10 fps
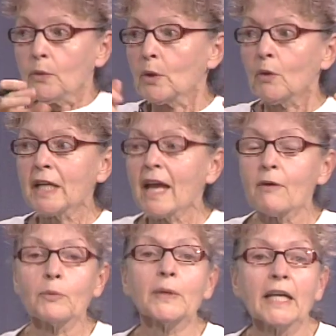you'd only
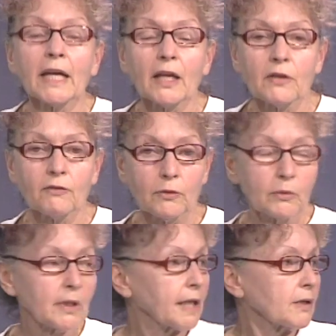have really healthy
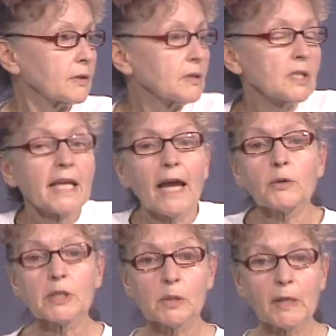food, like Zachary's